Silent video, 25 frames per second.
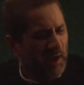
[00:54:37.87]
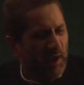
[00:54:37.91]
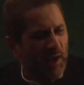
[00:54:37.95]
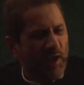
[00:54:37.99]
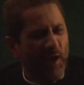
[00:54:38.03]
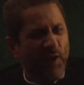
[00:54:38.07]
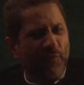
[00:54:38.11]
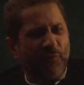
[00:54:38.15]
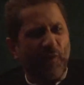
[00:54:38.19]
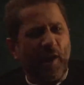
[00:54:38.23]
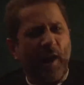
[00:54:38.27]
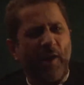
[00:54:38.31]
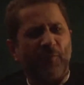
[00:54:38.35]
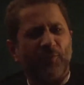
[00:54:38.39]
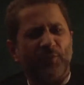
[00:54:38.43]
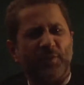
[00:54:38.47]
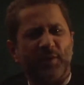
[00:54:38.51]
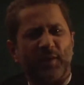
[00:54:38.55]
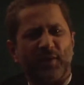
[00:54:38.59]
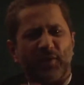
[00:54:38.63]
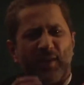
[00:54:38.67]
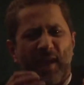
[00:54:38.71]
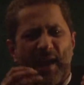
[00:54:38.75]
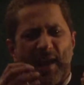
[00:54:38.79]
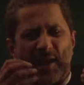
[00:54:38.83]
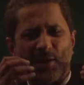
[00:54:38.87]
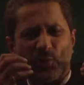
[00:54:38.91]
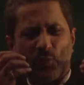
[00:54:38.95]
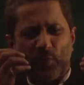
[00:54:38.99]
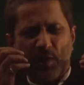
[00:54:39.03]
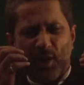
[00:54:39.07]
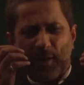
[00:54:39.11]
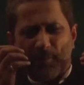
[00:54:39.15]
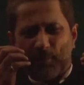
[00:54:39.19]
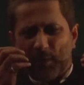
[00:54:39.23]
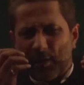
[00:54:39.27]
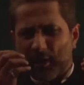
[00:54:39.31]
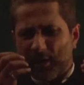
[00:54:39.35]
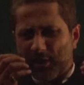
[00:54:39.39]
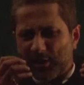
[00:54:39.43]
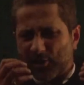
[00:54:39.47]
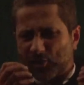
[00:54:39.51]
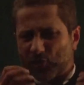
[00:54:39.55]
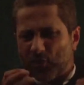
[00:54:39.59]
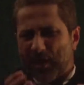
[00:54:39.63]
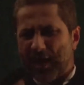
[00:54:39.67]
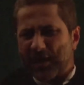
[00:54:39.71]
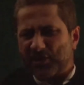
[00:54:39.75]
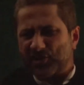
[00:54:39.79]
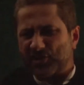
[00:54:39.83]
if after that we are burned
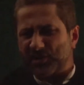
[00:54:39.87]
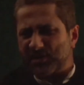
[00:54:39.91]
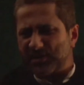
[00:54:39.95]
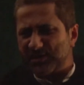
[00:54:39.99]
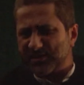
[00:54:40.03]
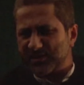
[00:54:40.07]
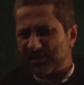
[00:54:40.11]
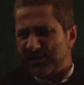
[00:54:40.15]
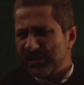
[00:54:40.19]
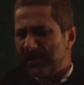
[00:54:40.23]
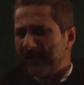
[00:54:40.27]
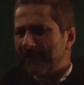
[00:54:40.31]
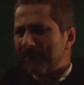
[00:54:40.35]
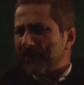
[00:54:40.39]
to ashes,